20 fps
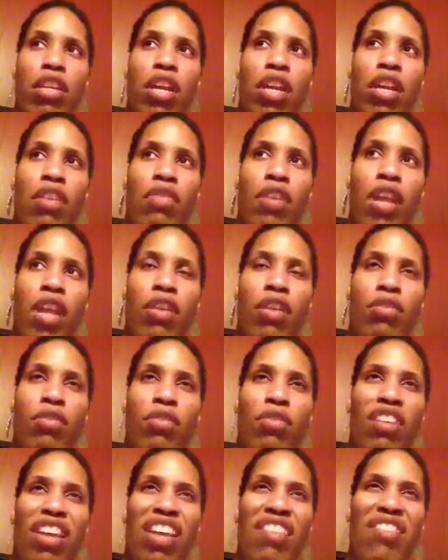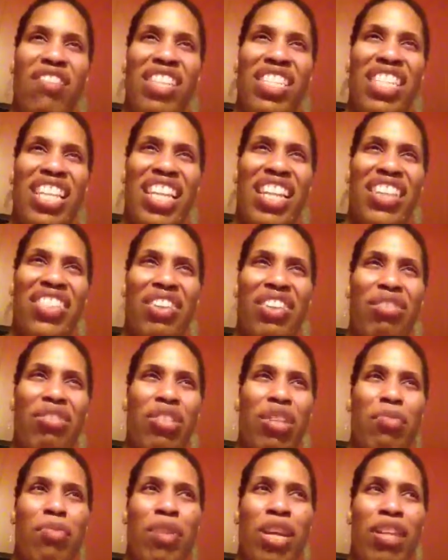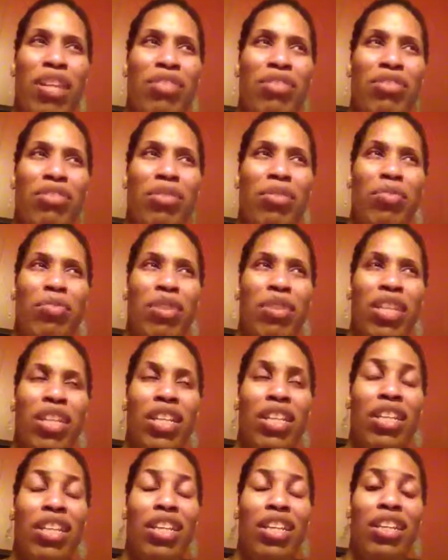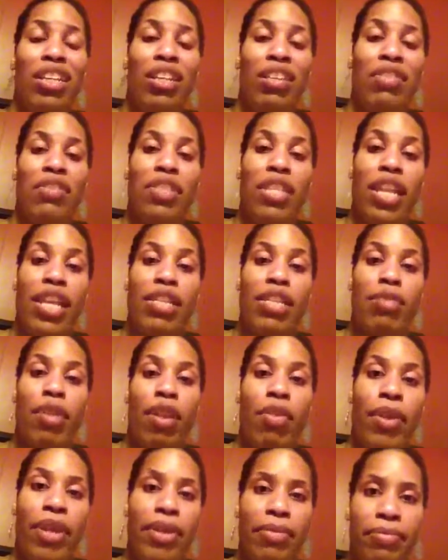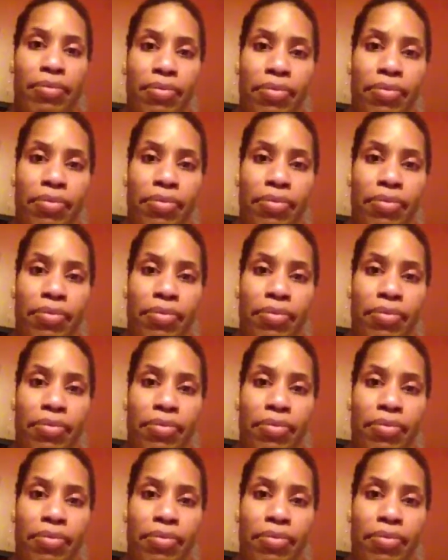I don't know, I want to say like 13 pounds or something like that. It was a nice amount of weight.